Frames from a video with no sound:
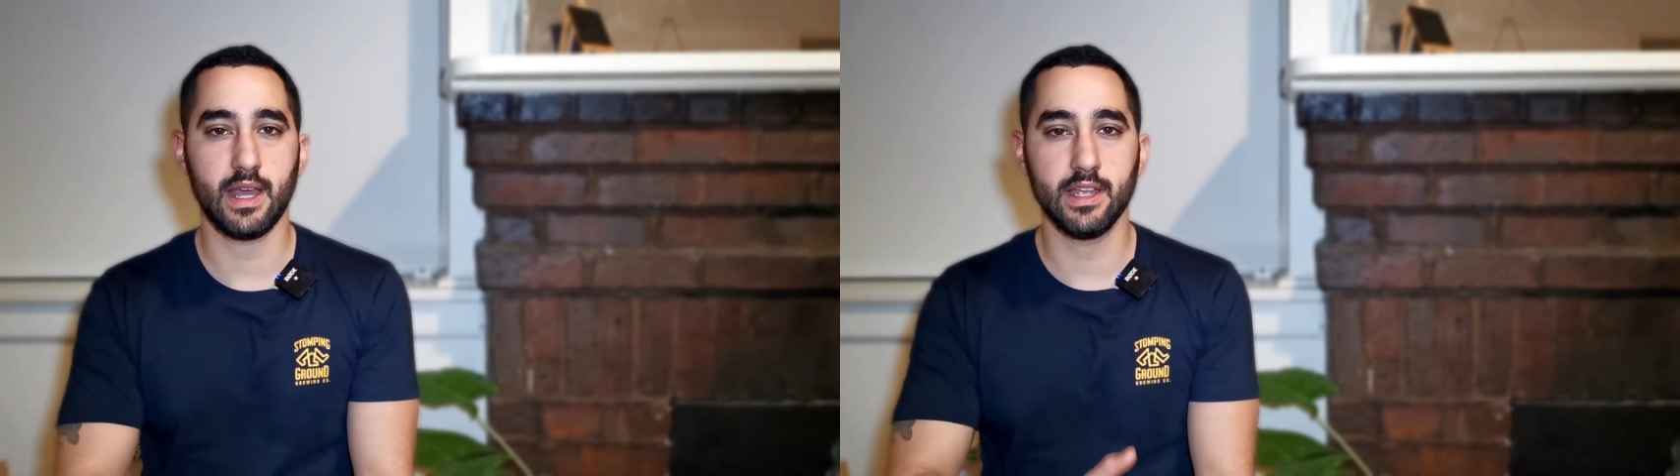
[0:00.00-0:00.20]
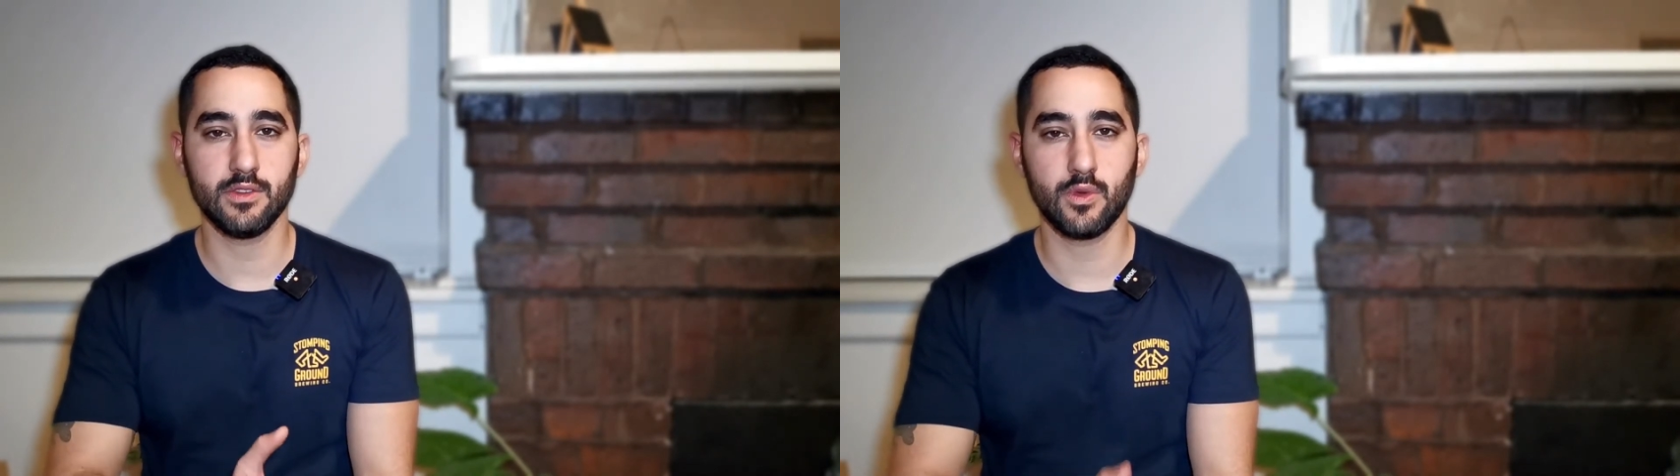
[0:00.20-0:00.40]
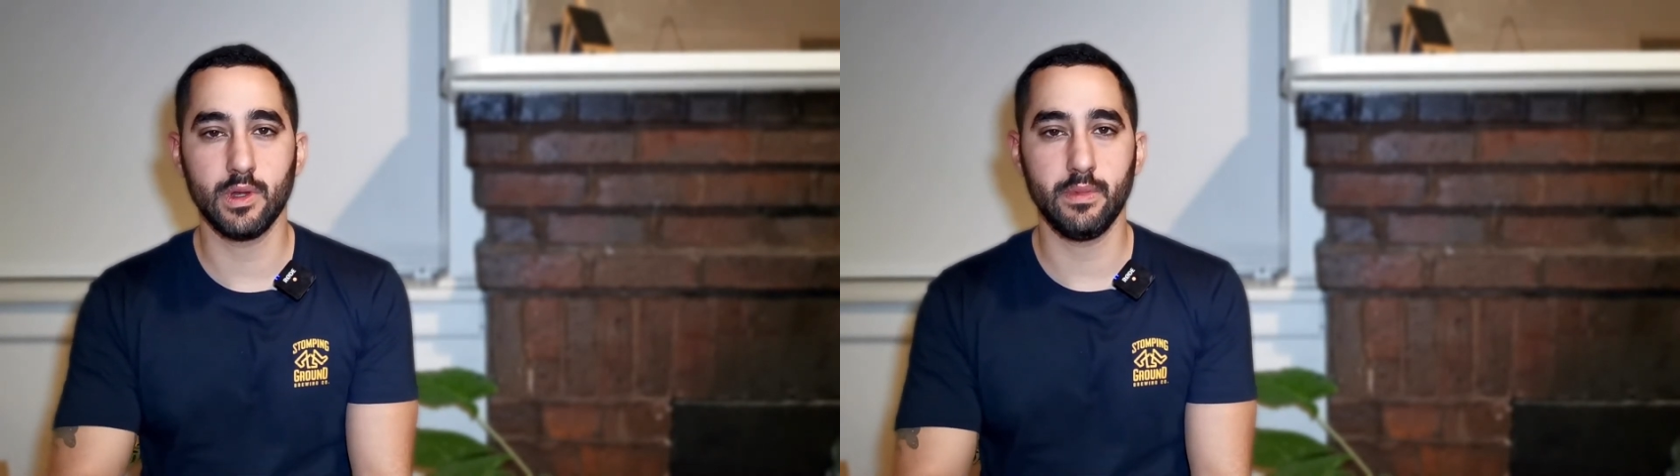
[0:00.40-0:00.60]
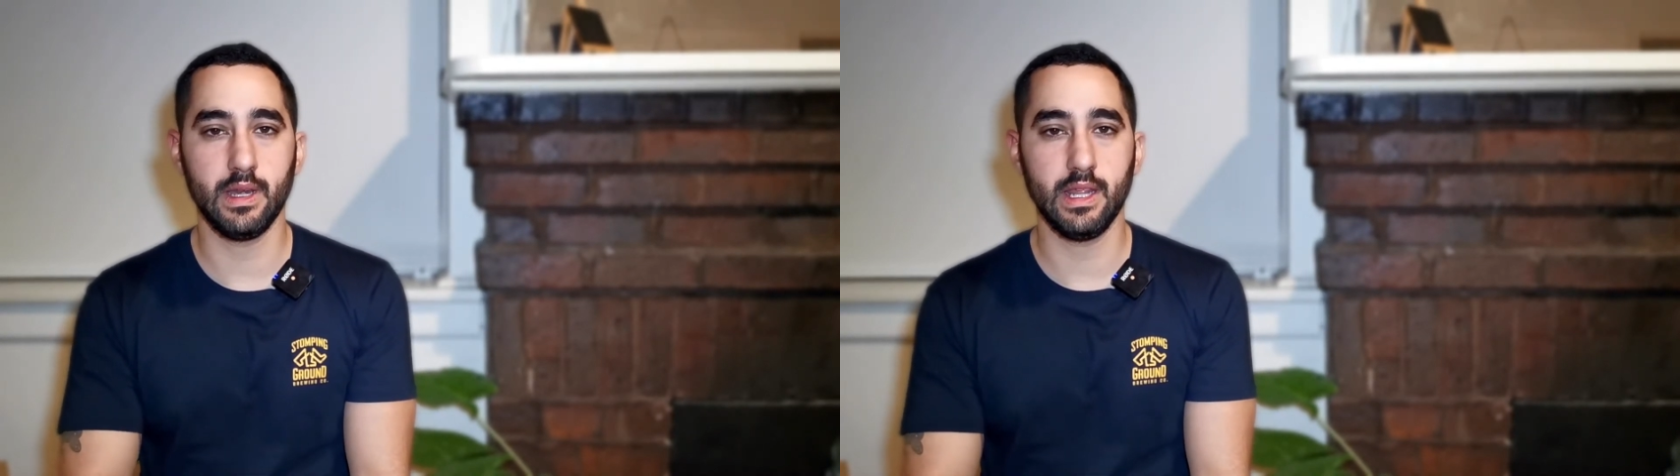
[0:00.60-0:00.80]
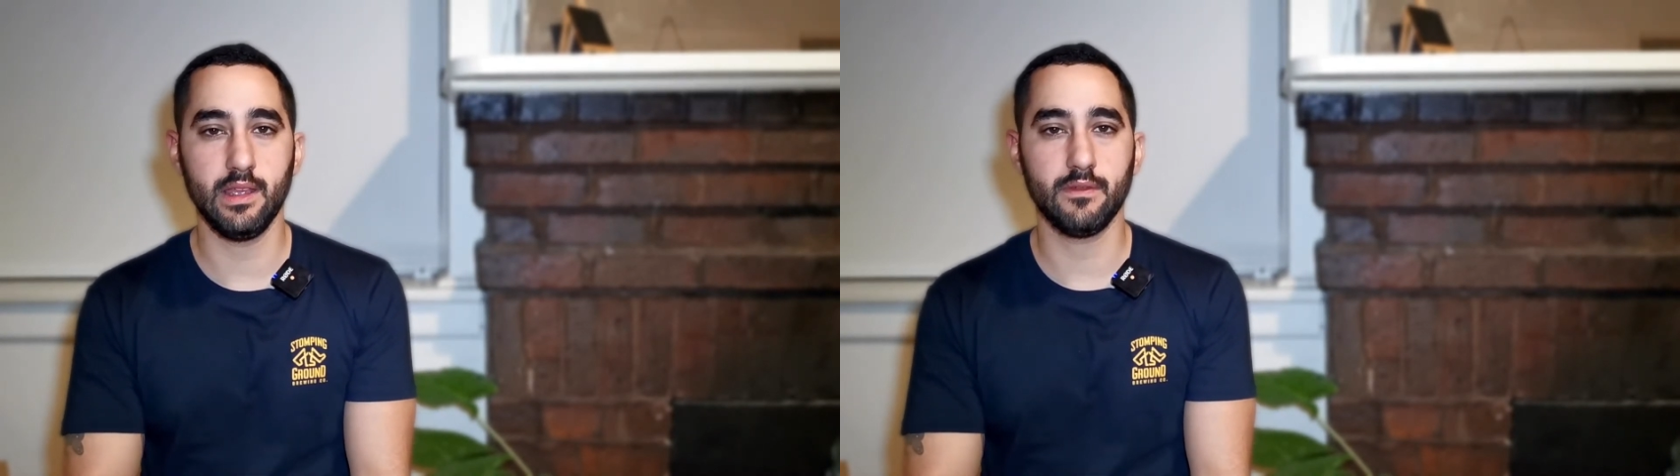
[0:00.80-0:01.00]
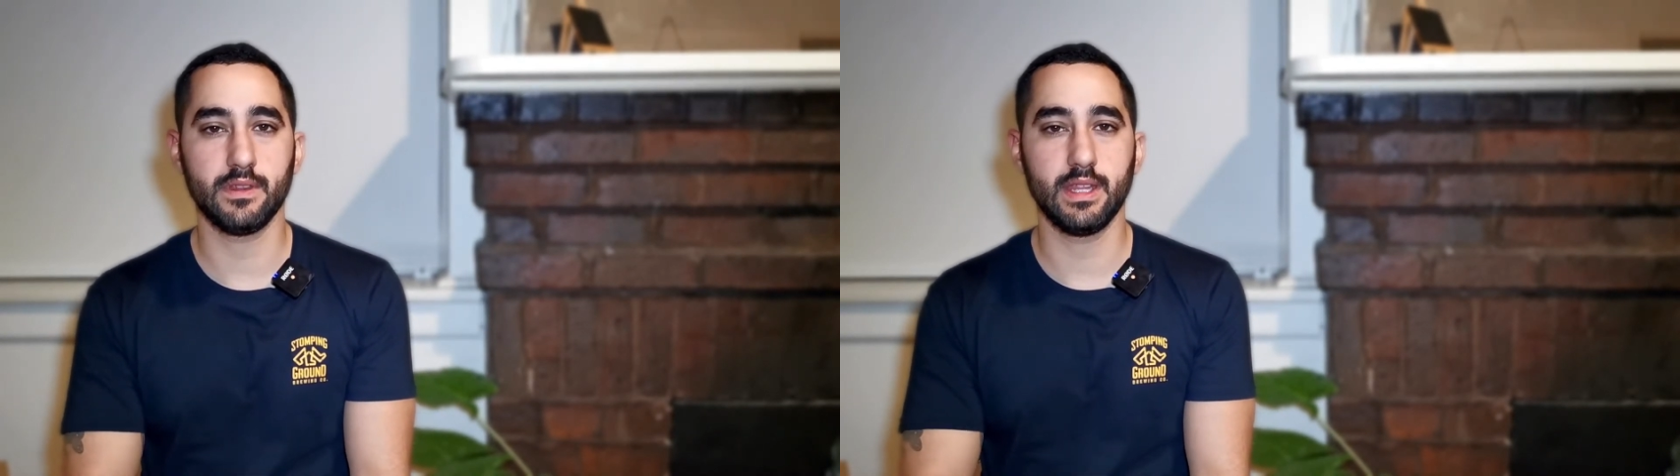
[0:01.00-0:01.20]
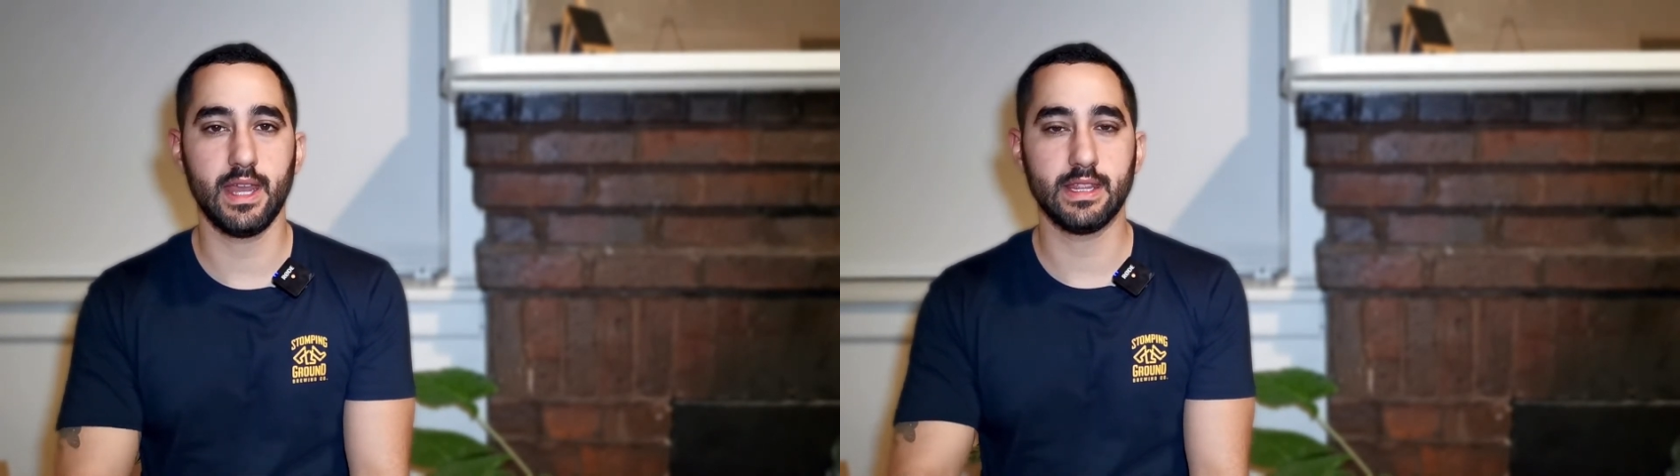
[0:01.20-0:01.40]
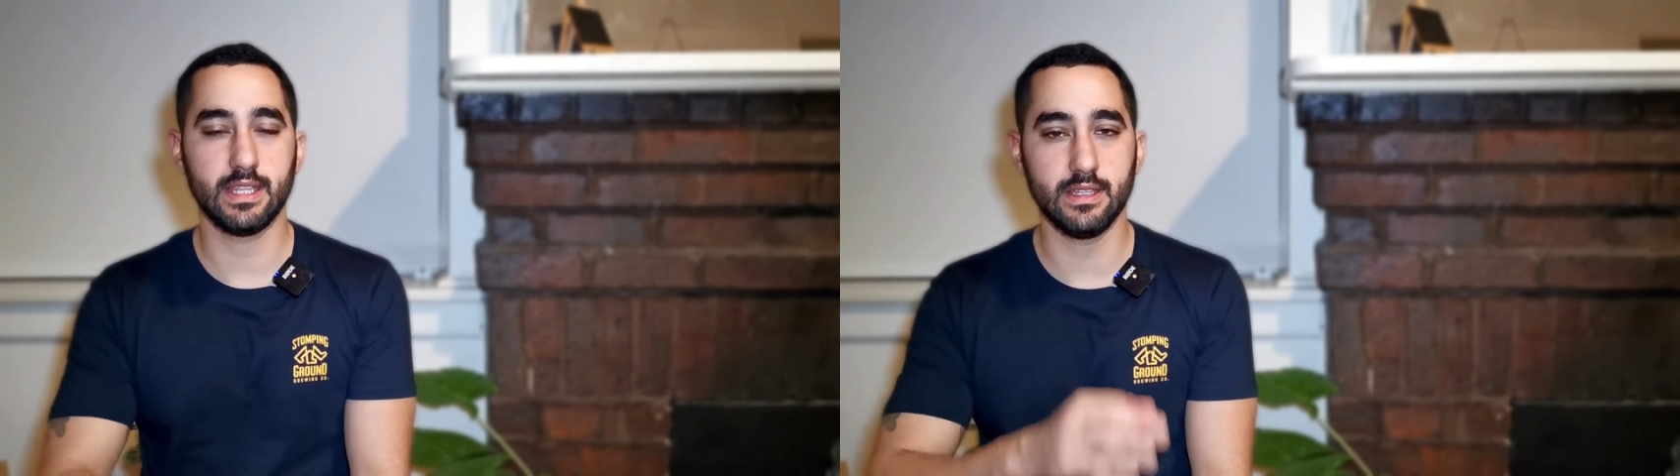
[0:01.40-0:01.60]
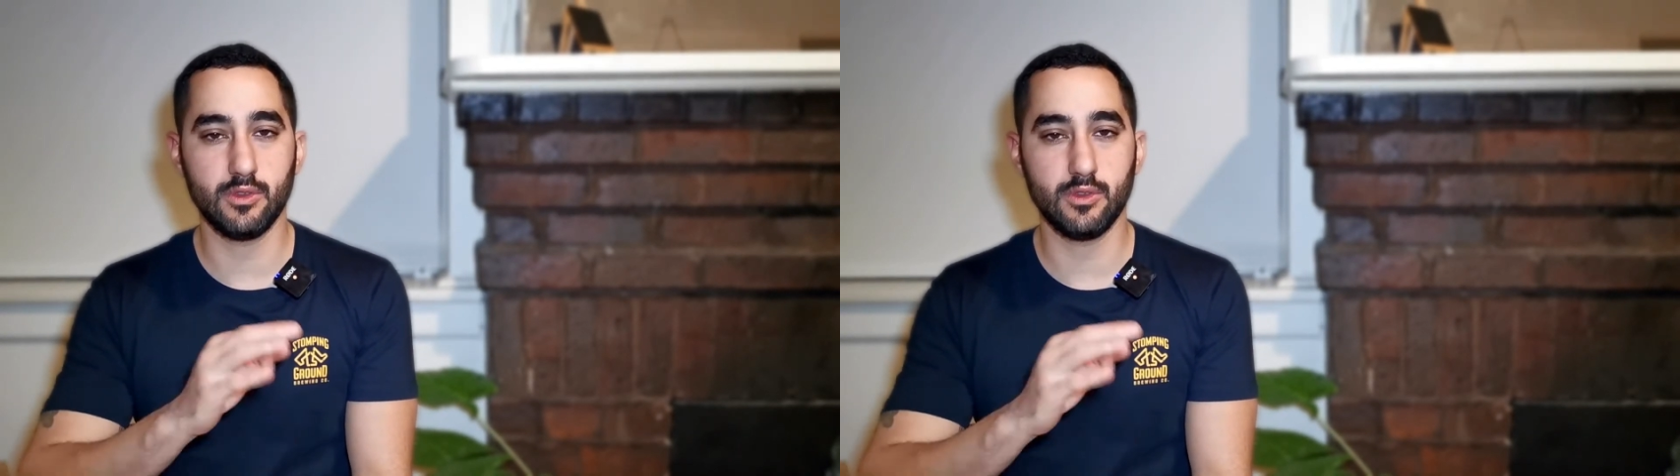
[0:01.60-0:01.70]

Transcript: I truly believe that the